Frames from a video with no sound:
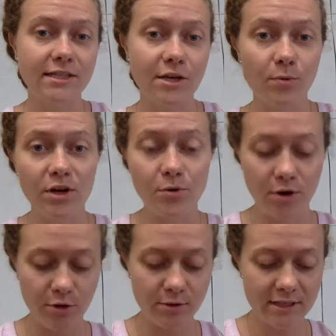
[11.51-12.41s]
And when you are
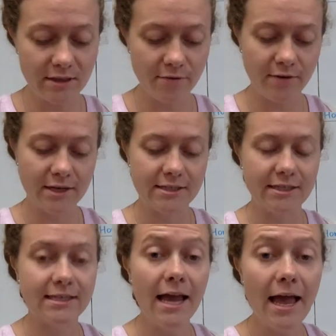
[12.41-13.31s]
using the
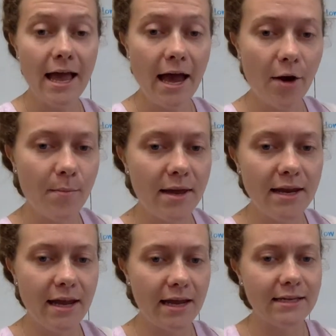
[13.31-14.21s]
phrases how
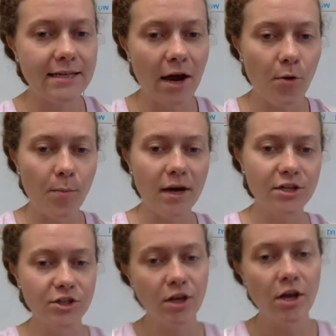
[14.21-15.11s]
many and how much,